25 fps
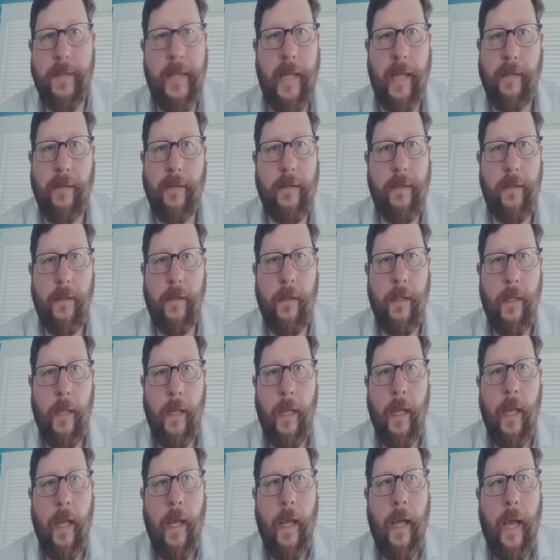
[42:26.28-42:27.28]
But
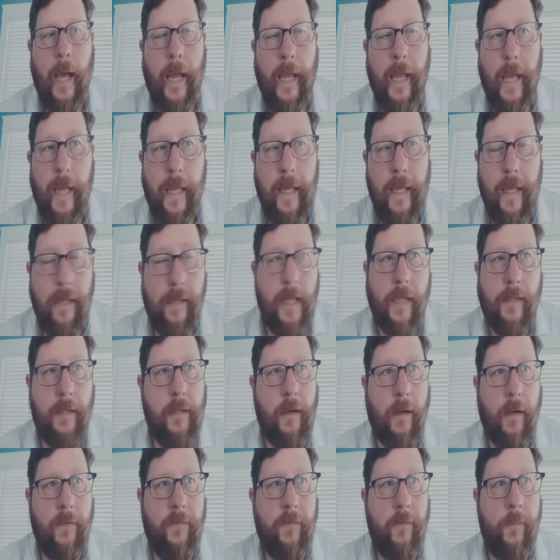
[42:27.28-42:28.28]
it's
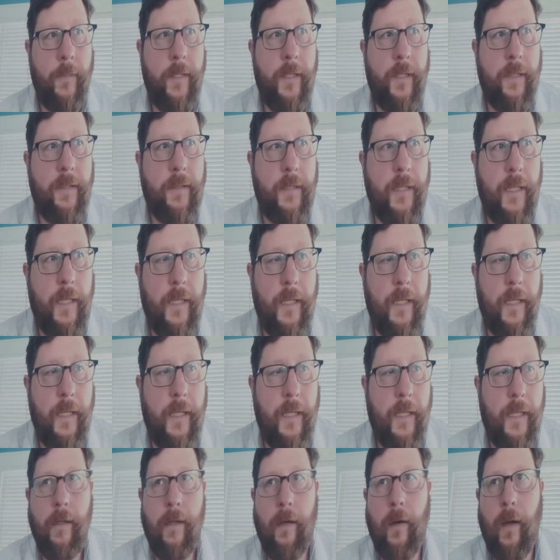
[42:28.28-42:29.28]
hard for me to see,
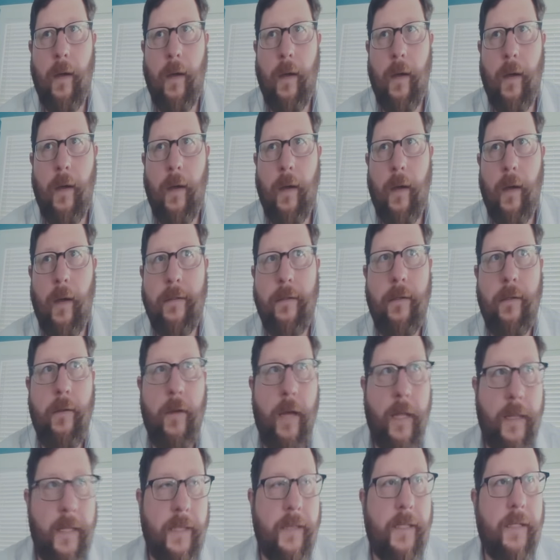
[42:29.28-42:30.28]
you know, how that, you know,
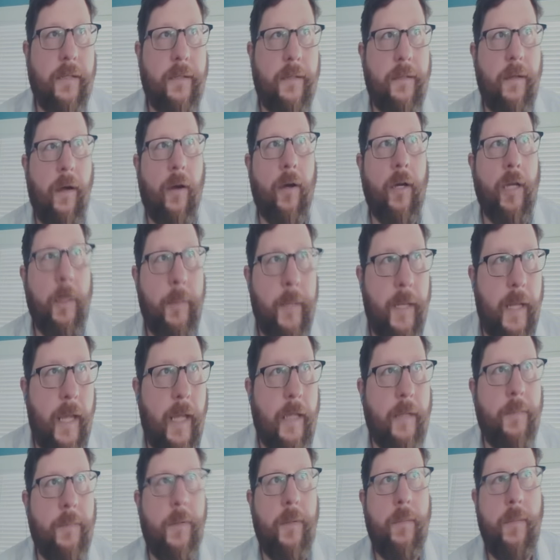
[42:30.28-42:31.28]
I think this argument
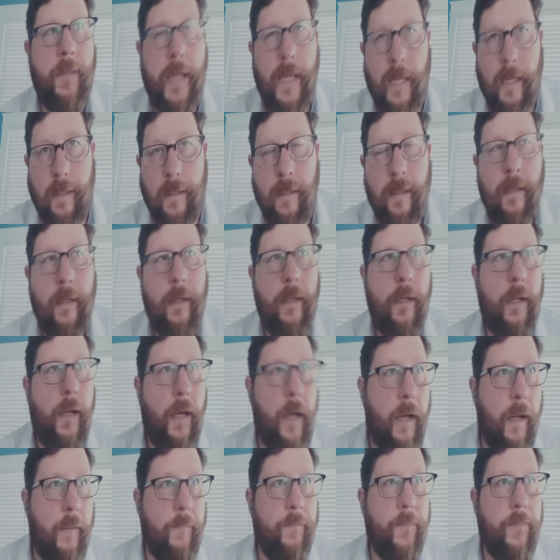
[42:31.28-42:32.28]
has been made
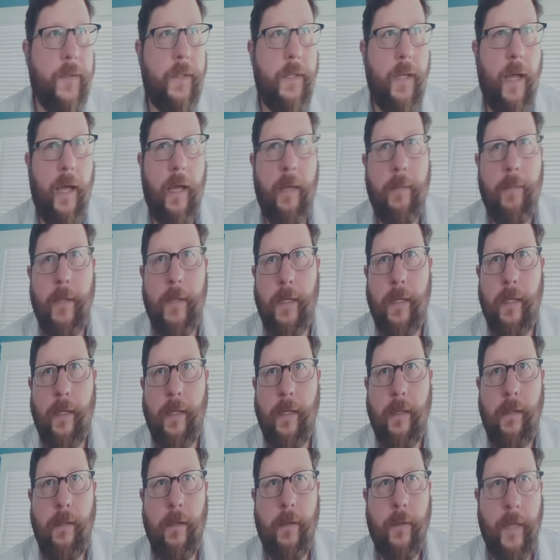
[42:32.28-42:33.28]
time,
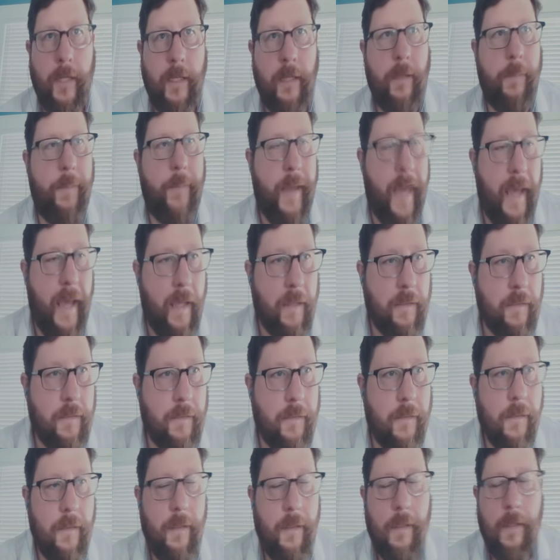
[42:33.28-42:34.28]
you know, in the
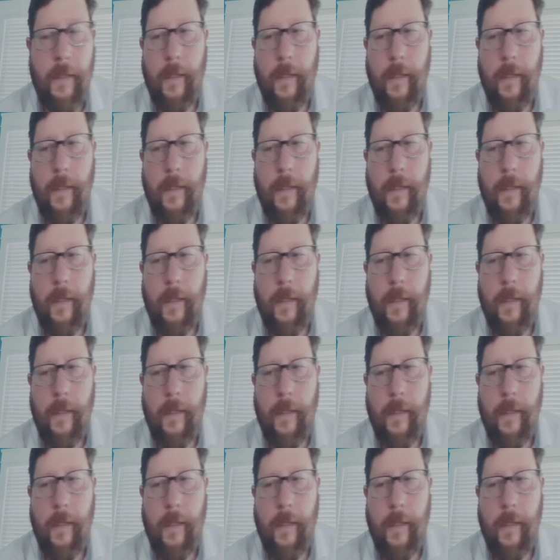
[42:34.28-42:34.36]
past.